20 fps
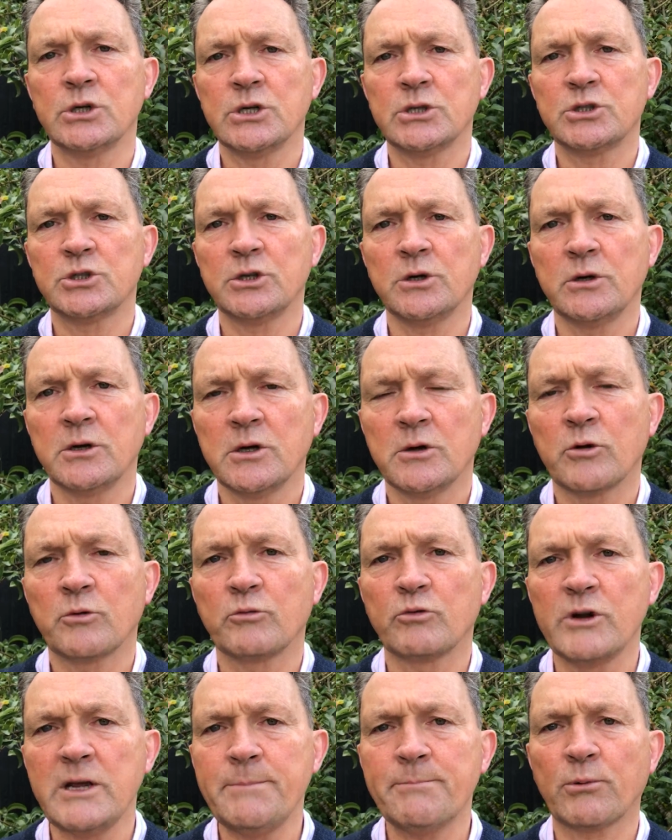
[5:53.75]
to
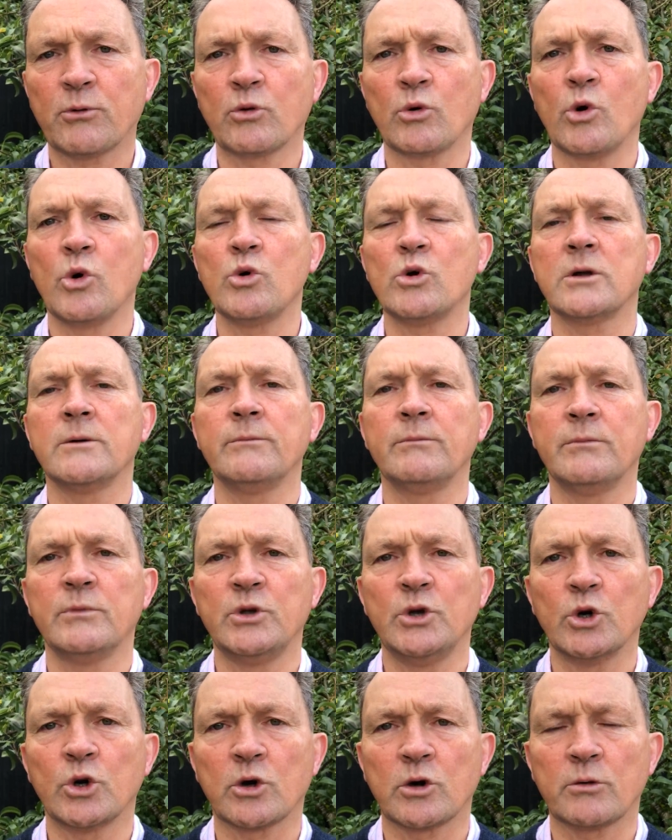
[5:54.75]
reprogram
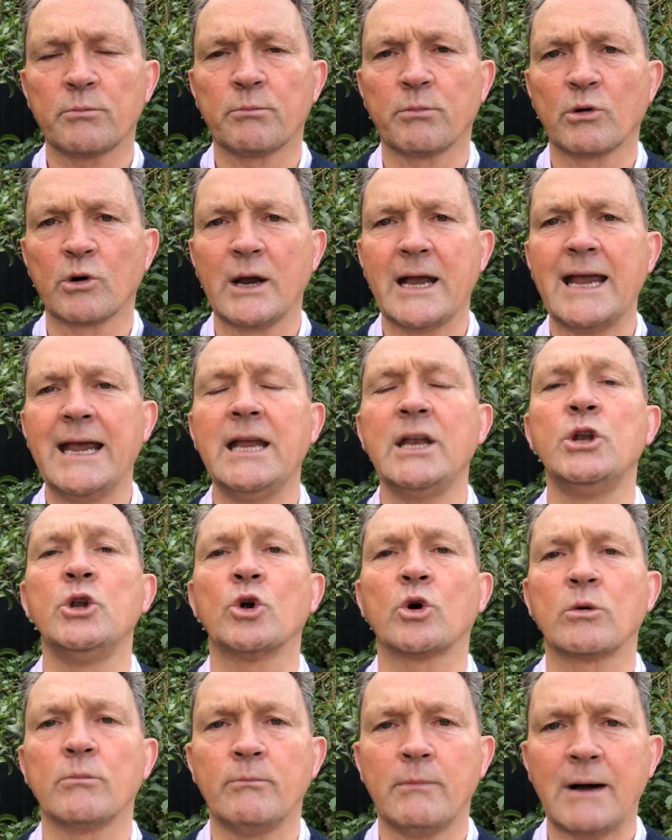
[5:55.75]
your brain,
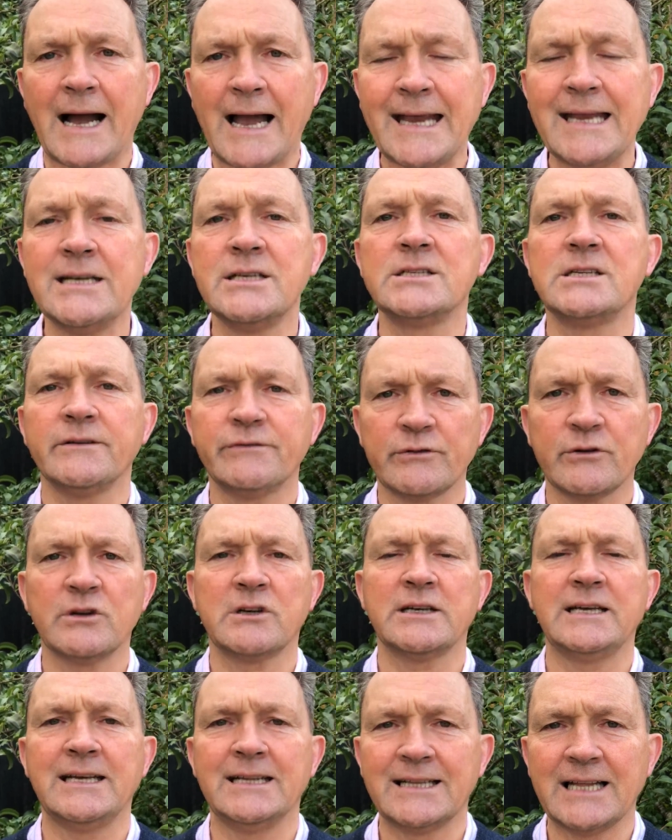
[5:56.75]
your mind
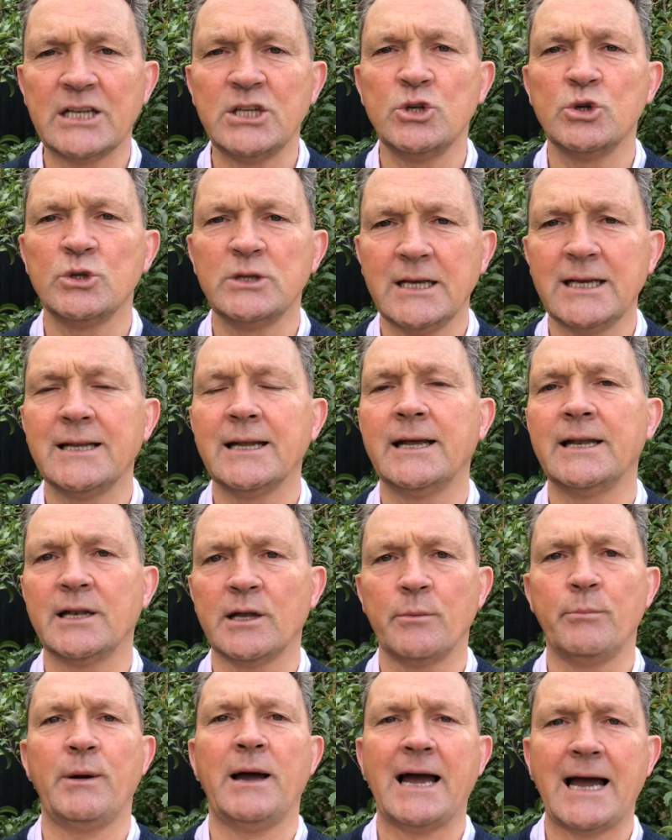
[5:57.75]
differently than you did in
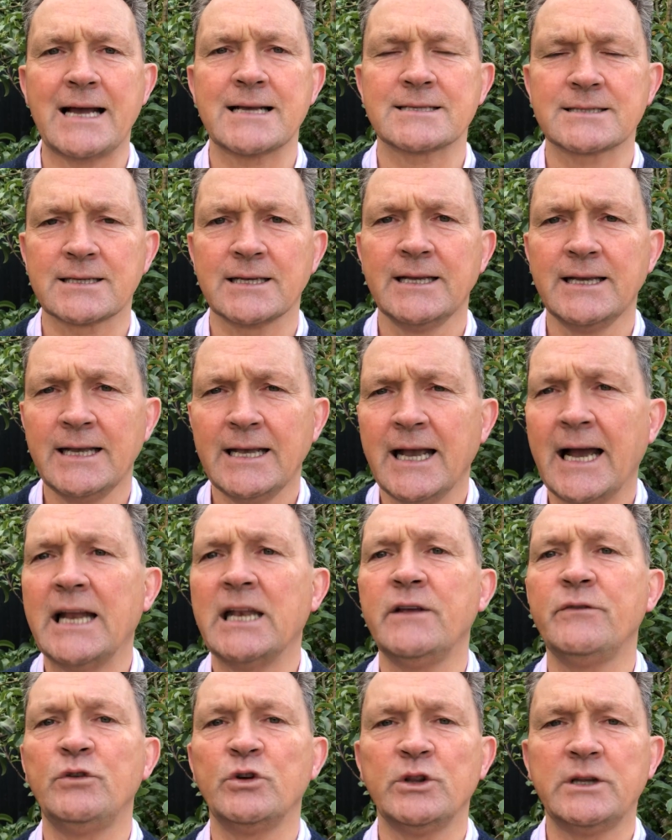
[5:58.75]
the past.
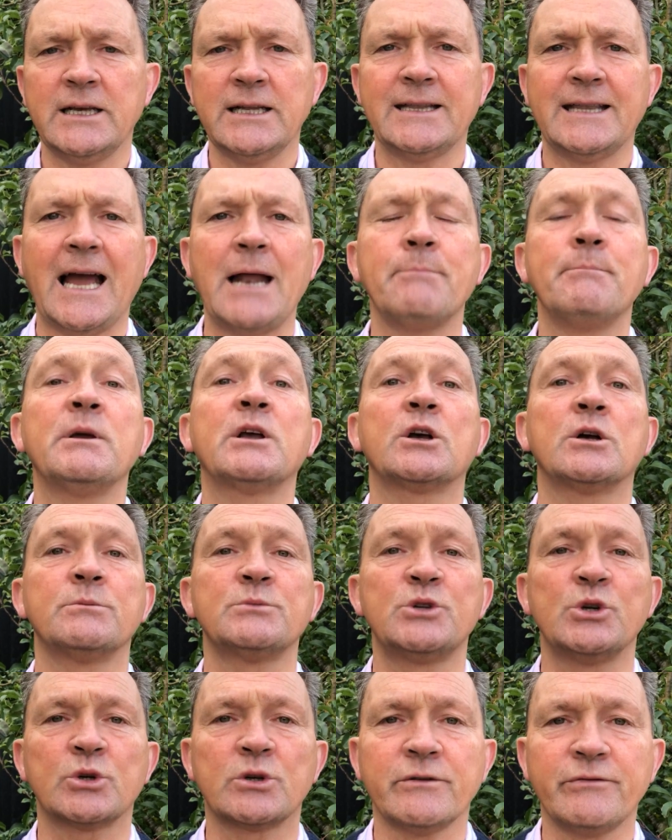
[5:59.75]
And if you did, that
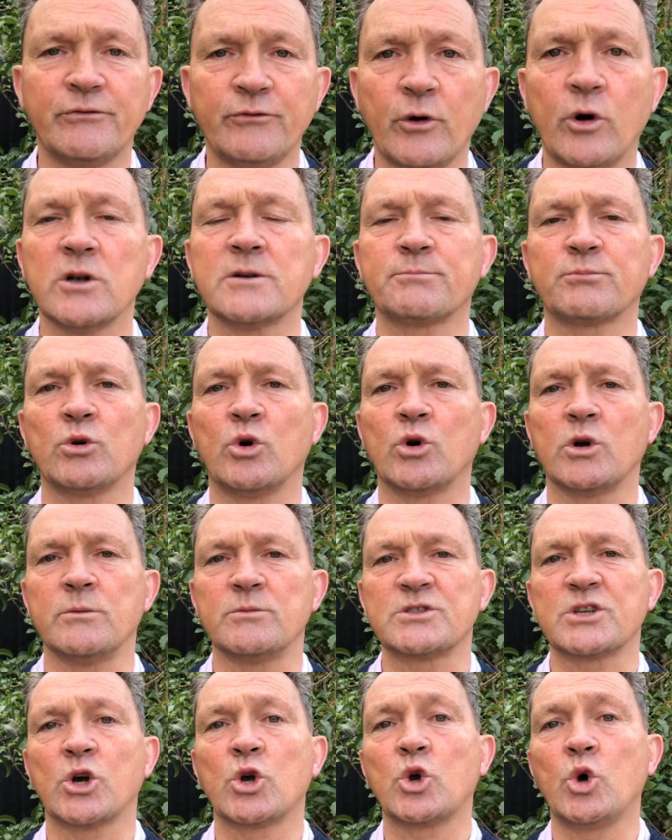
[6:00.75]
becomes your default
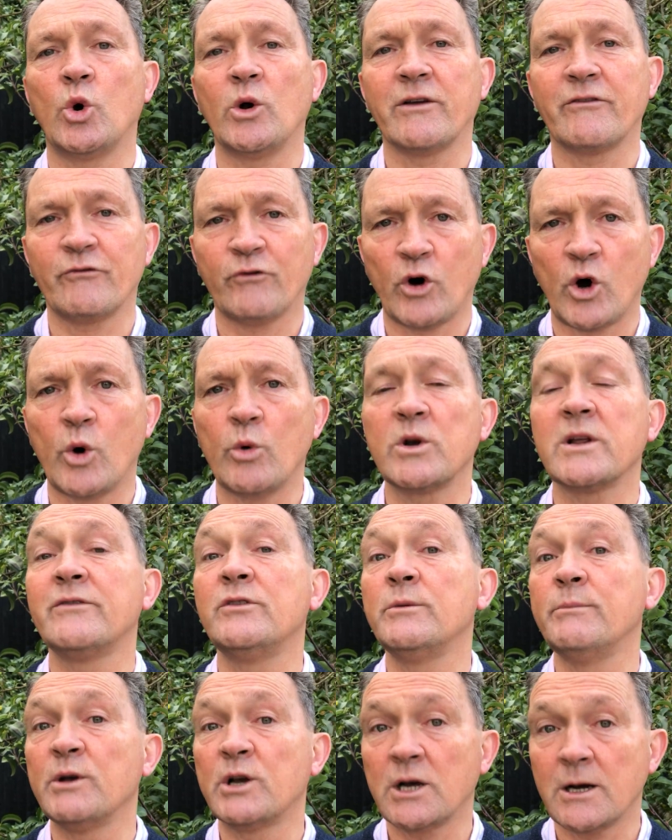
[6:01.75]
program. So going forward,
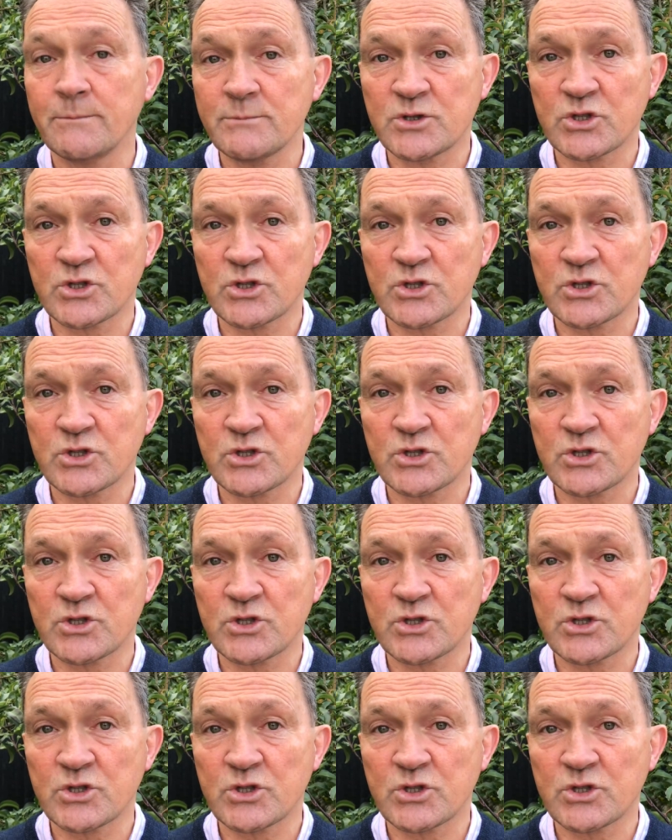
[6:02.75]
if you become